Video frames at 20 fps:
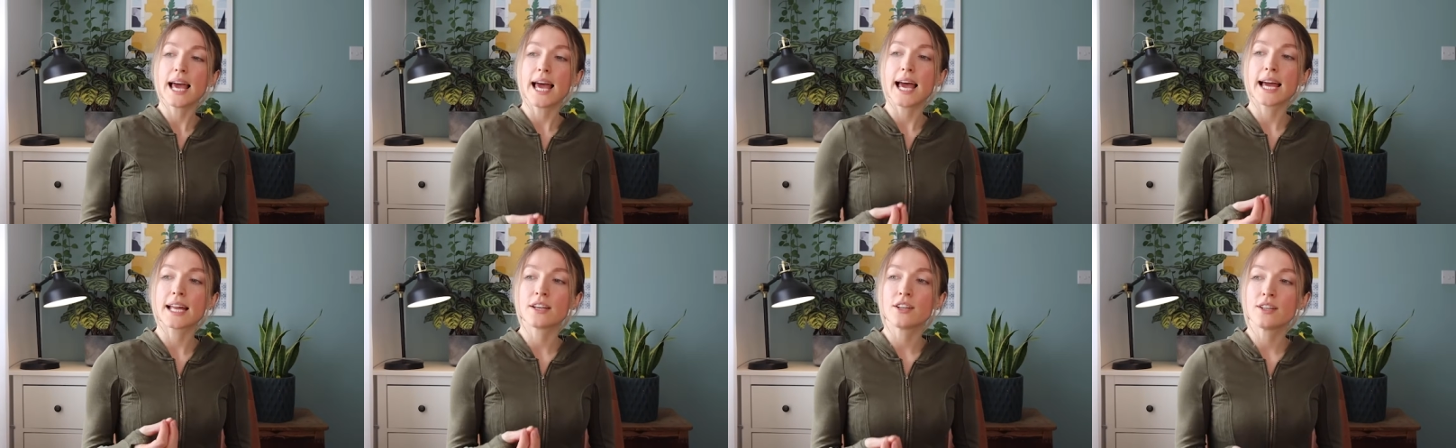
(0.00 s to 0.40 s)

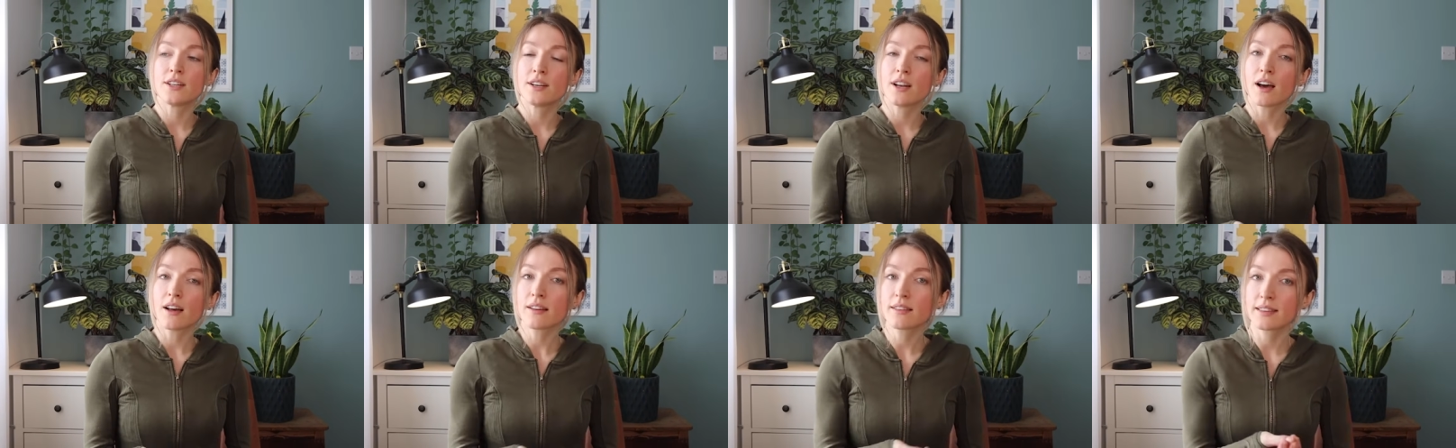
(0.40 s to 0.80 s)
and
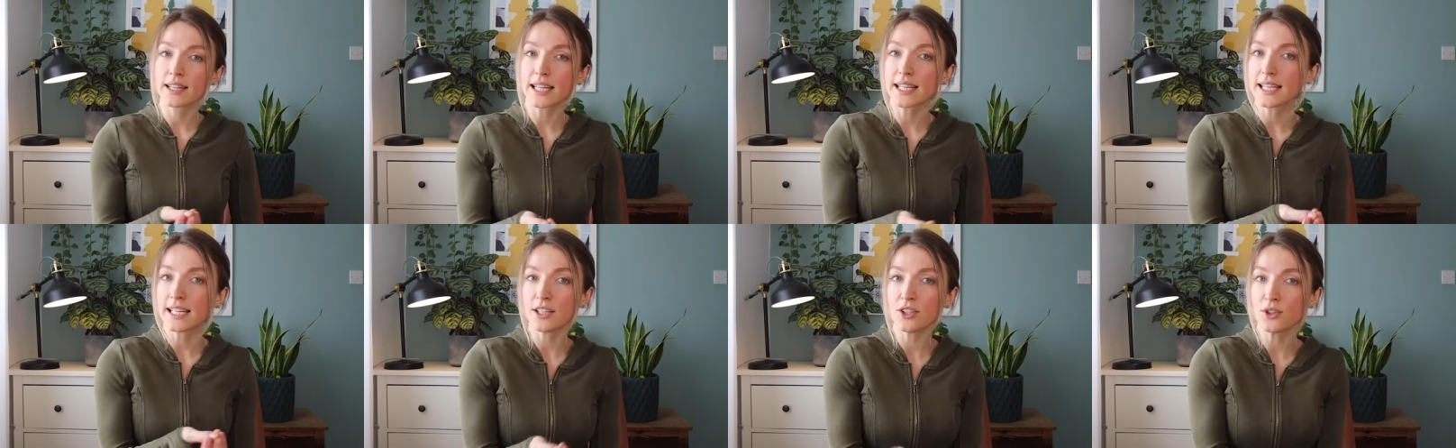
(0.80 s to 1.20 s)

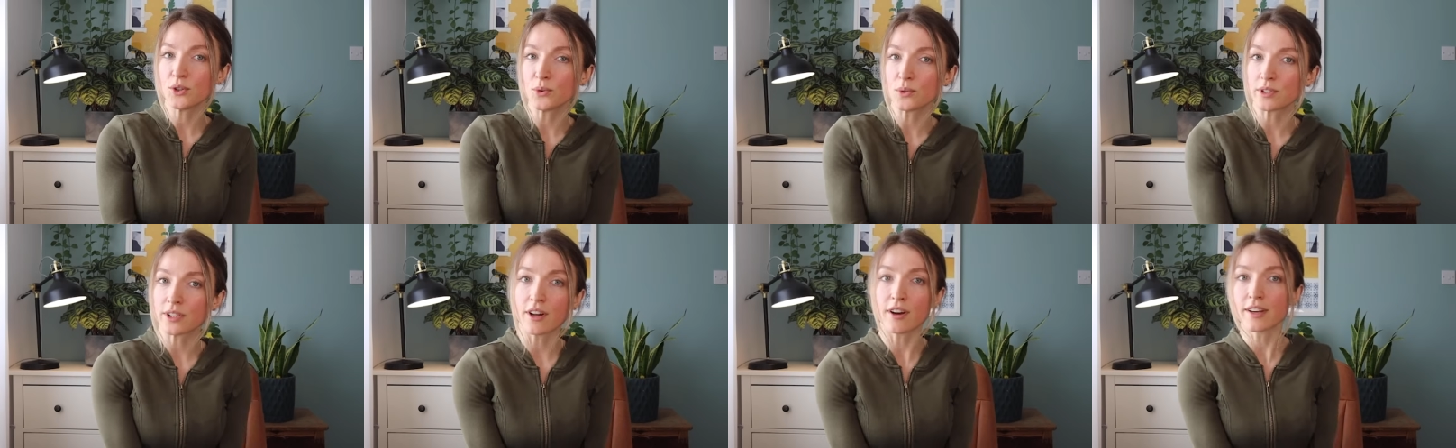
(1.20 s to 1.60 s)
nothing in
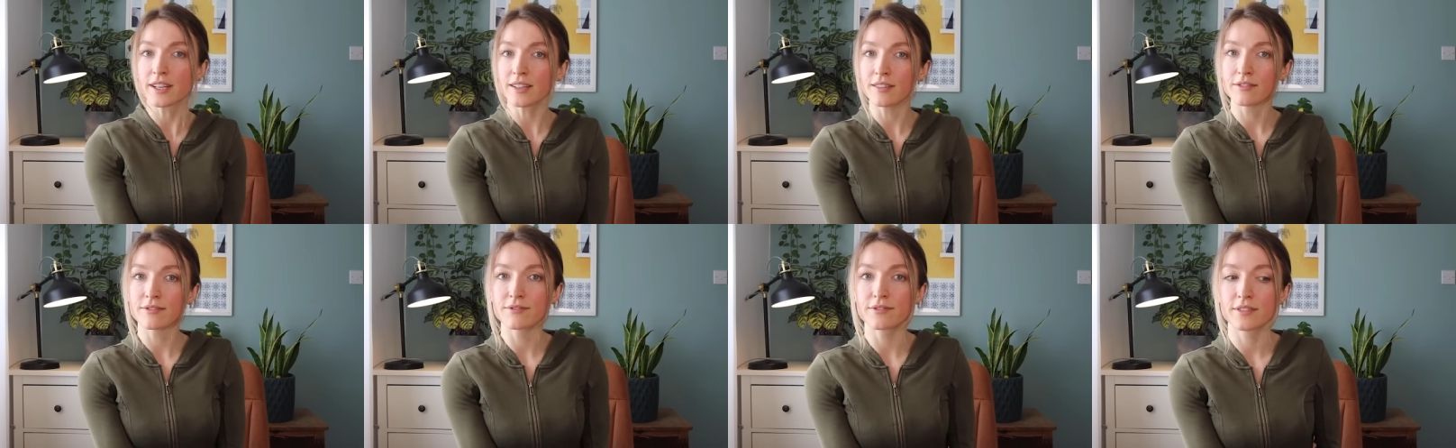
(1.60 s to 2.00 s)
your life